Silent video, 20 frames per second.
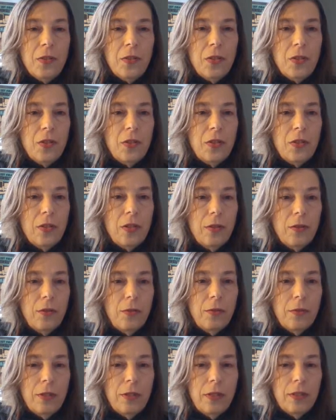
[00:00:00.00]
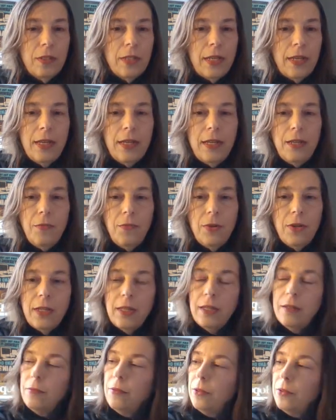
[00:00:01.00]
So is anyone
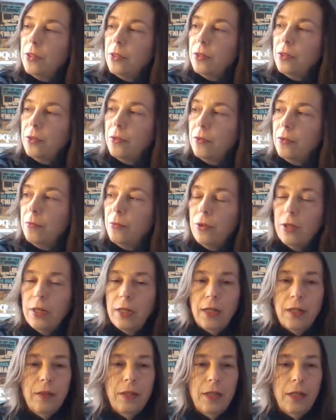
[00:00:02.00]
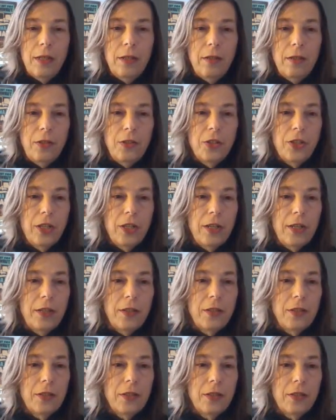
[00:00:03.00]
able to put anything into the
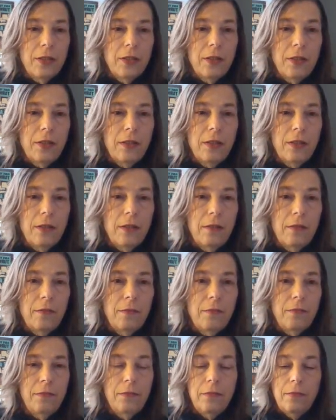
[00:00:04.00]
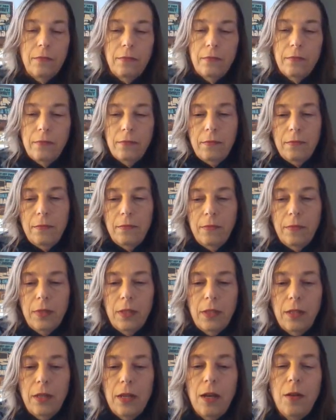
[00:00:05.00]
chat?
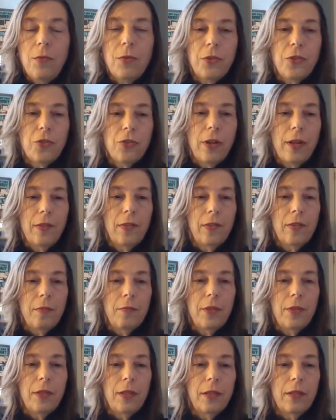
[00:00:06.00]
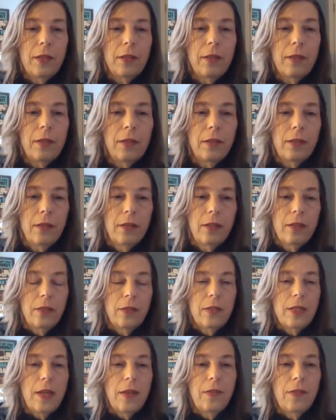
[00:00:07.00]
I'll try something.
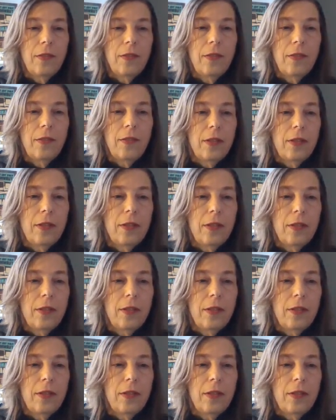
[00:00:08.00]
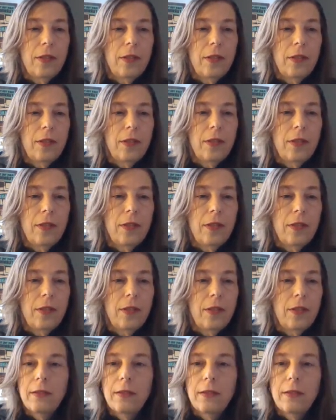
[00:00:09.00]
Test it. I haven't been able to do that yet.